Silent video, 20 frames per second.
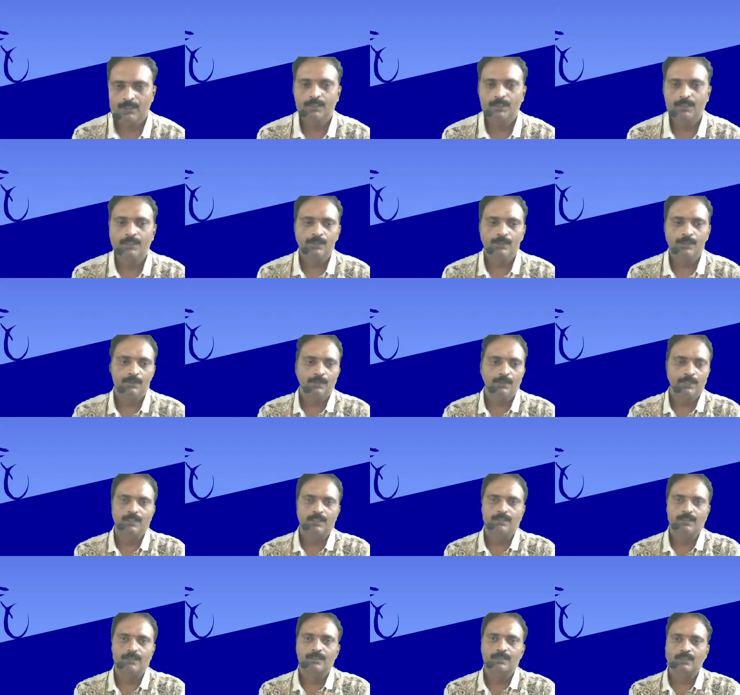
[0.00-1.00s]
Okay, that's all for
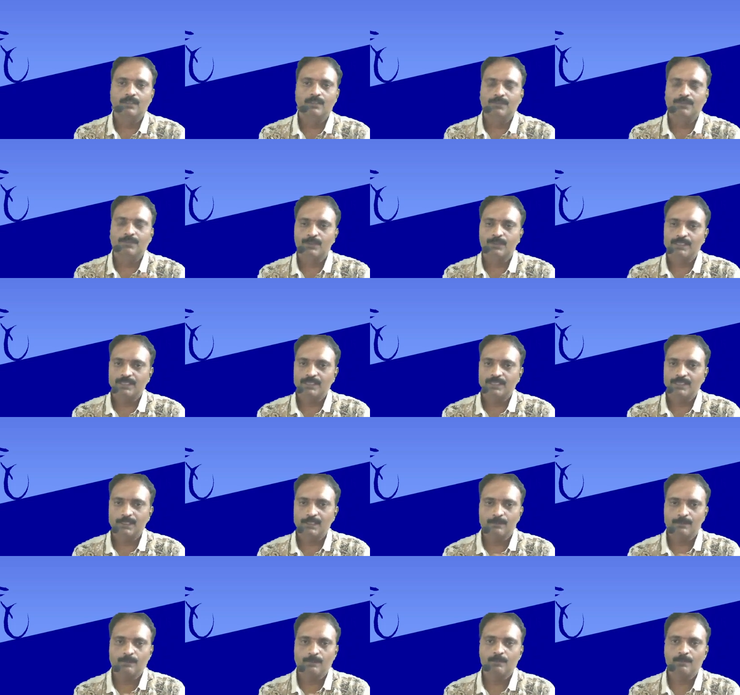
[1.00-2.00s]
today's session.
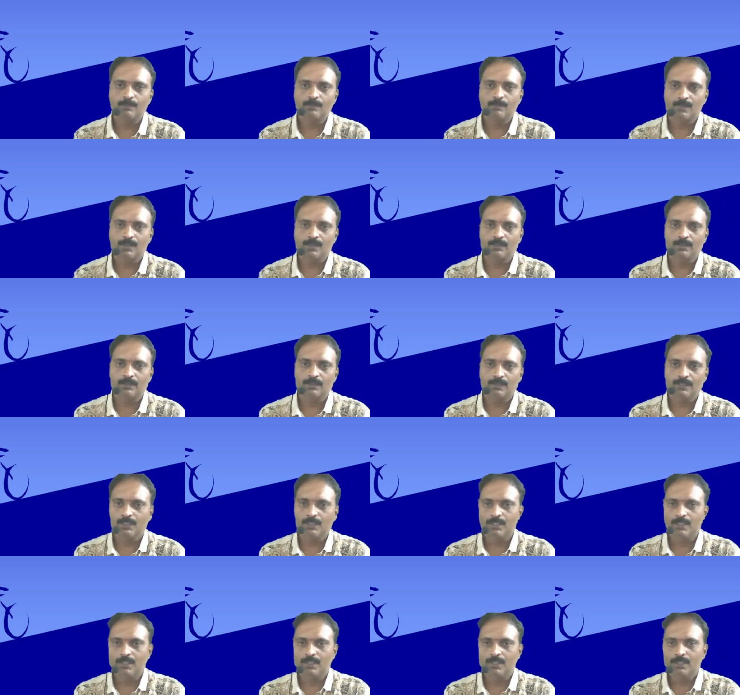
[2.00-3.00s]

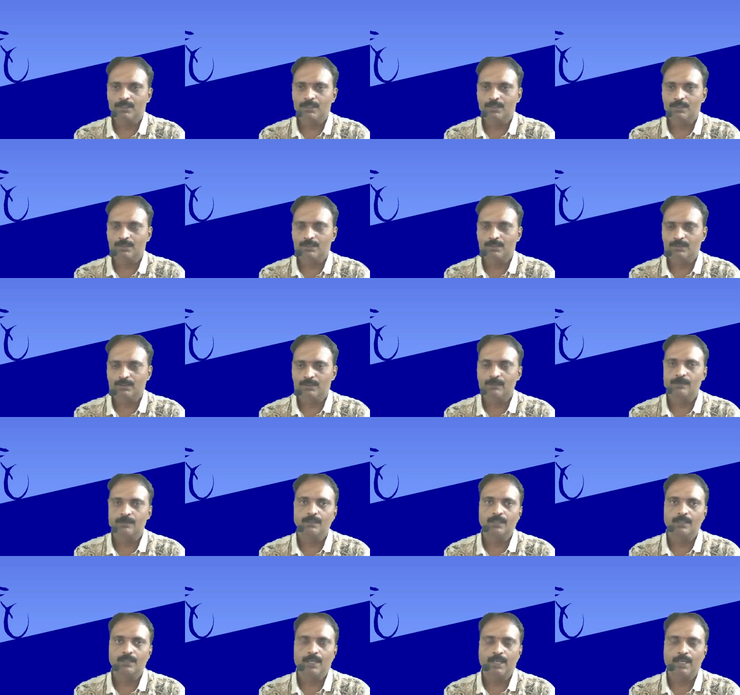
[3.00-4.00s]
I
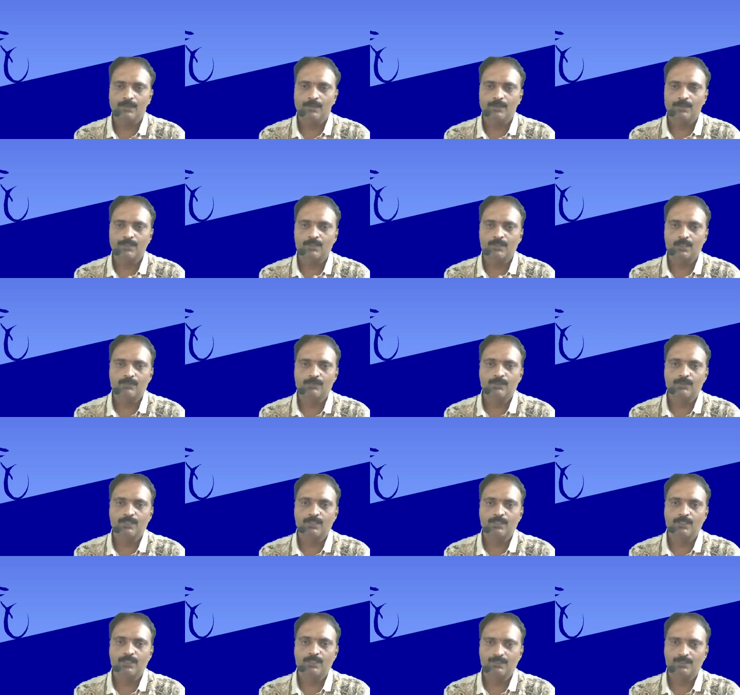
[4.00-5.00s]
request all the
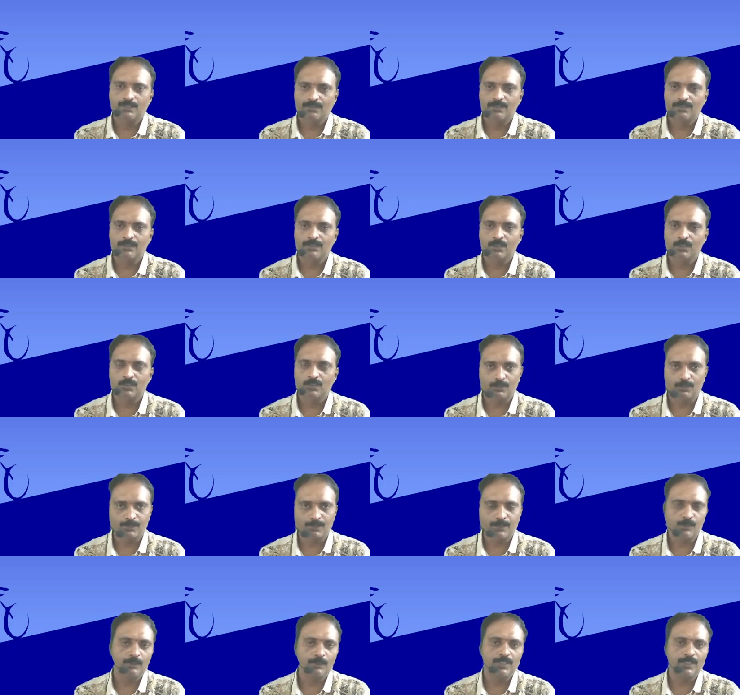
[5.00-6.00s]
viewers to subscribe to my
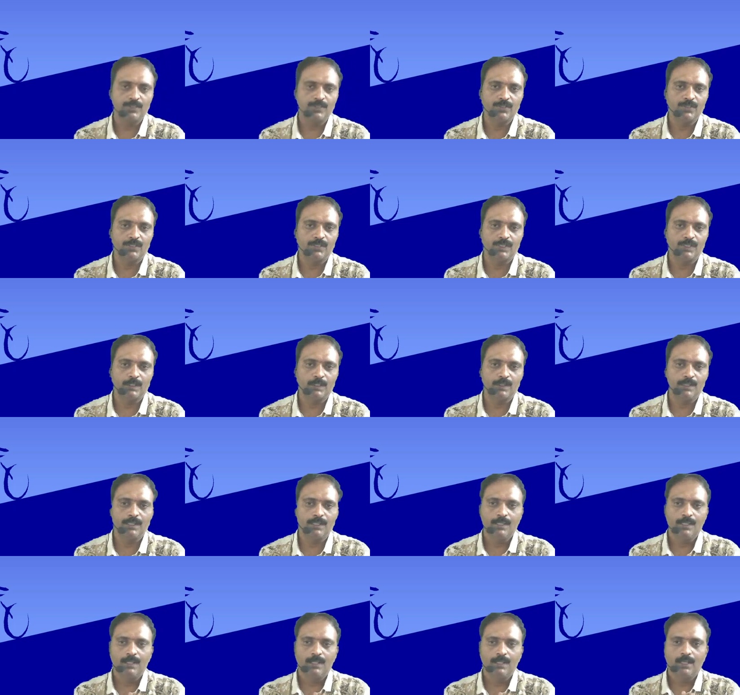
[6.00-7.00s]
channel
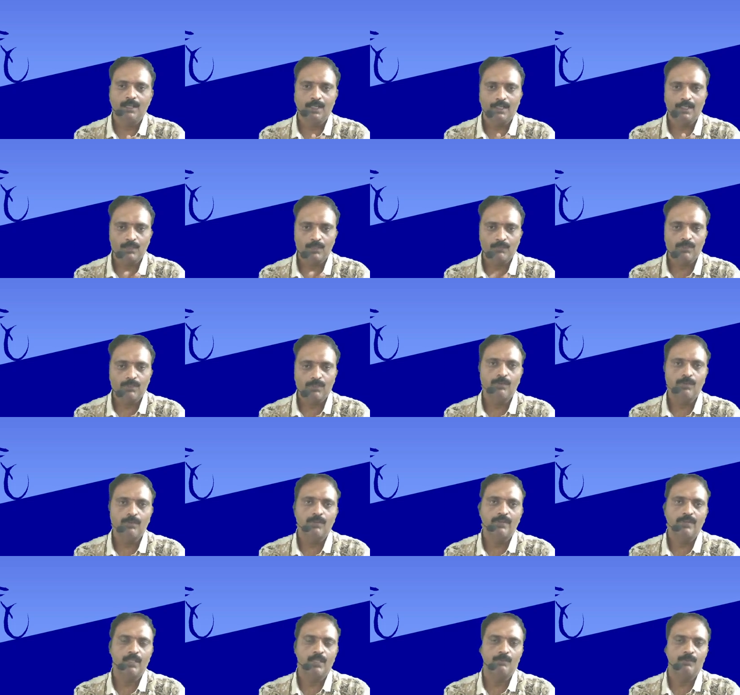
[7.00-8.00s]
and give your valuable
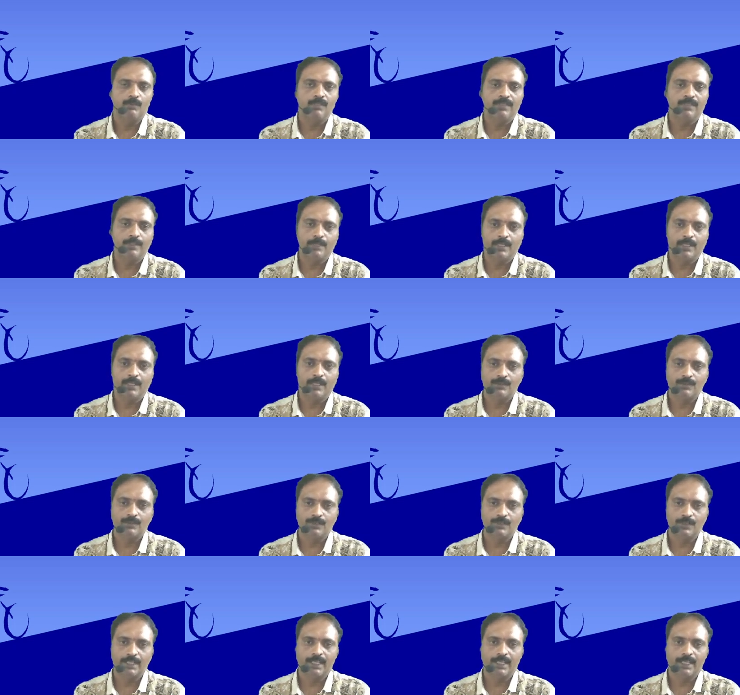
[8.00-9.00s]
feedback so that I can
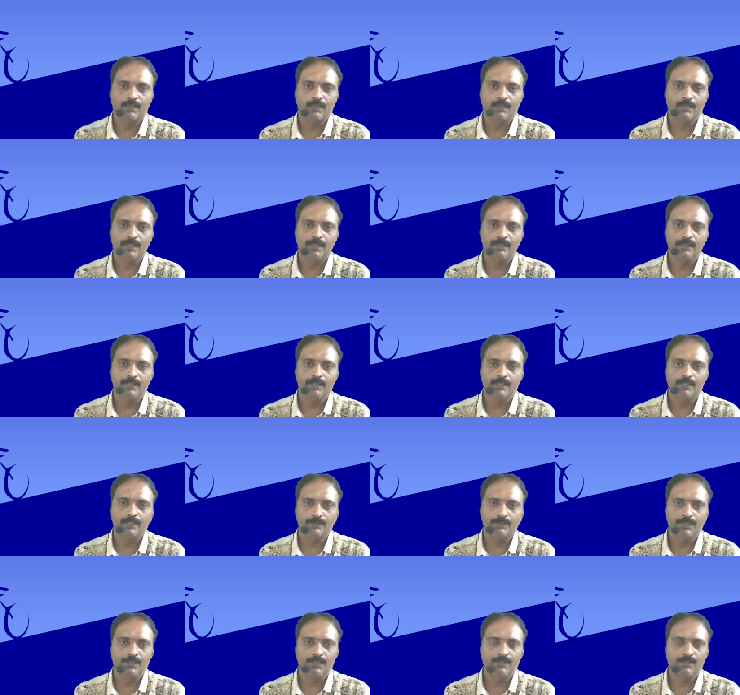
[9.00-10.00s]
make the videos in
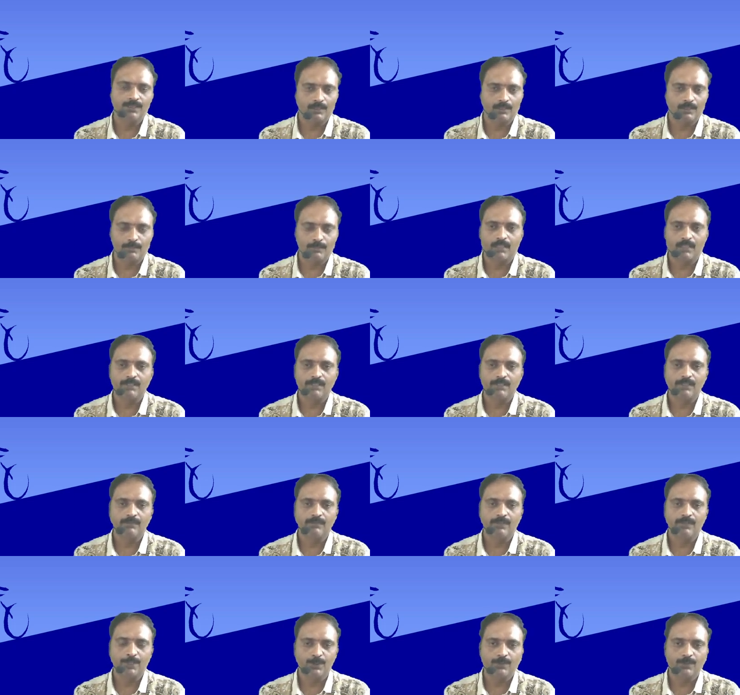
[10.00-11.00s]
a better way for you.
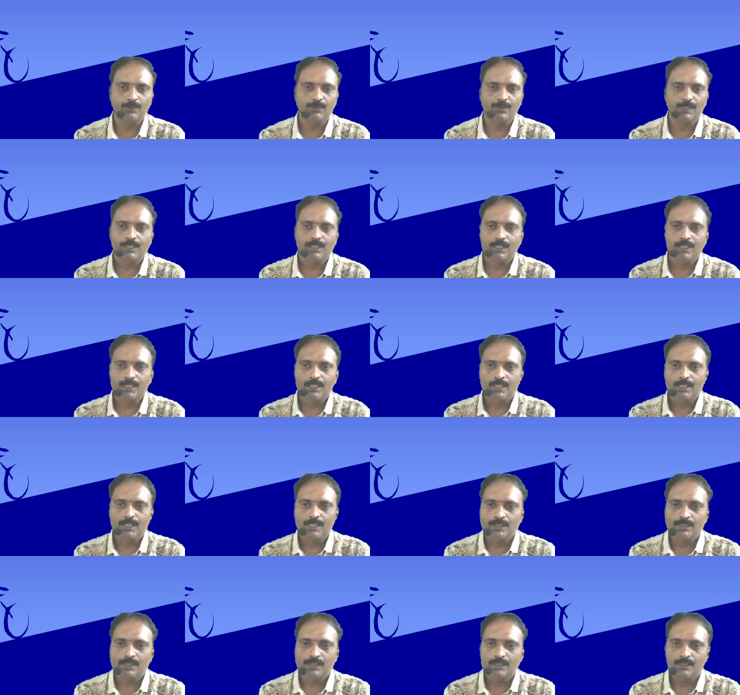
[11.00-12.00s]

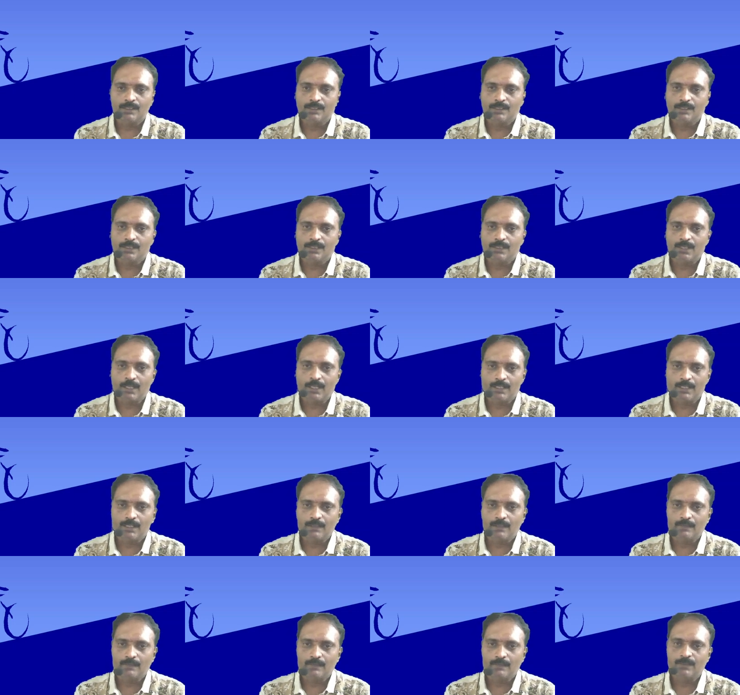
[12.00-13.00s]
And this
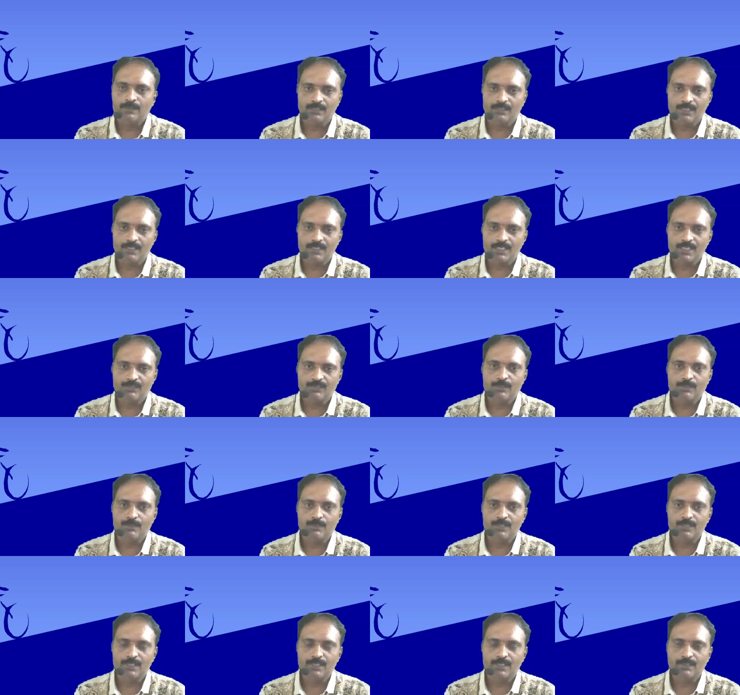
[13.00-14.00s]
is Shiva Biram signing
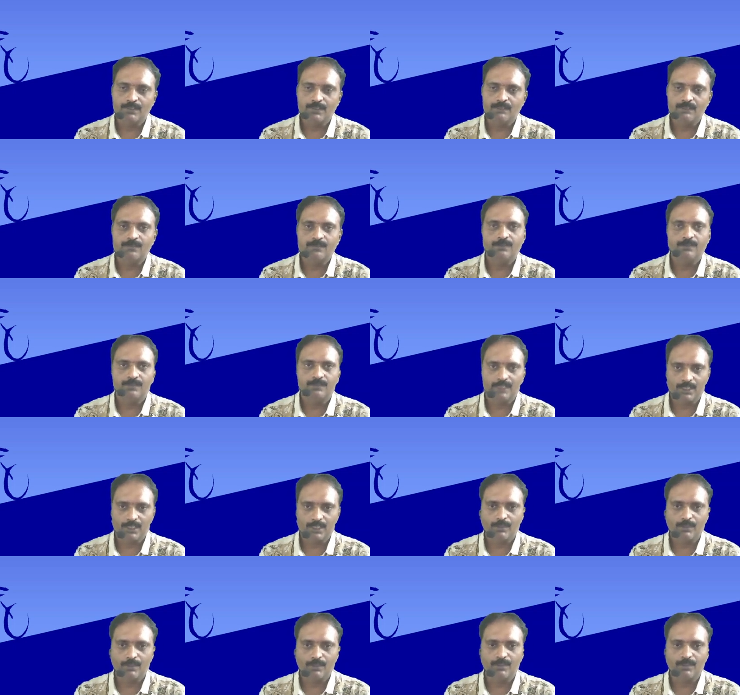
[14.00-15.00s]
off. Thank you very much.